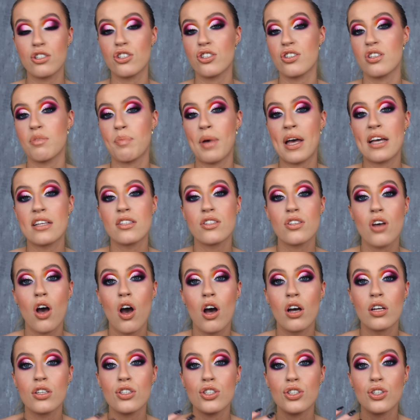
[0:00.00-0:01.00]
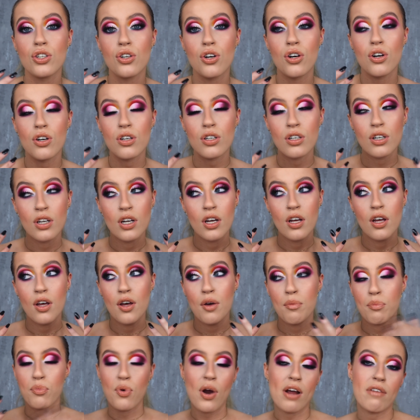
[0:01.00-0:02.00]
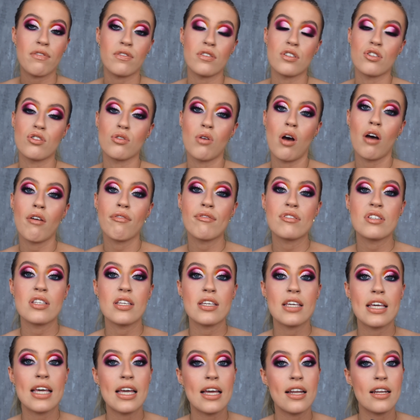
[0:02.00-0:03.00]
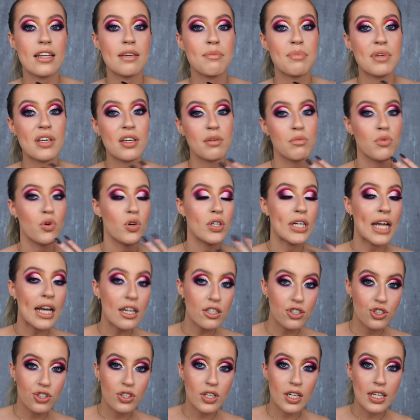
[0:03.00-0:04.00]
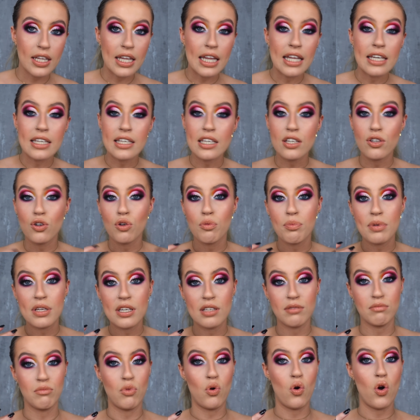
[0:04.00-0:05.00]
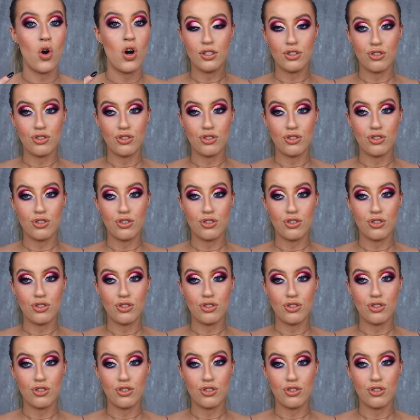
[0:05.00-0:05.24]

It just depends on your preference. So obviously Keilidh being more natural and then Ego being more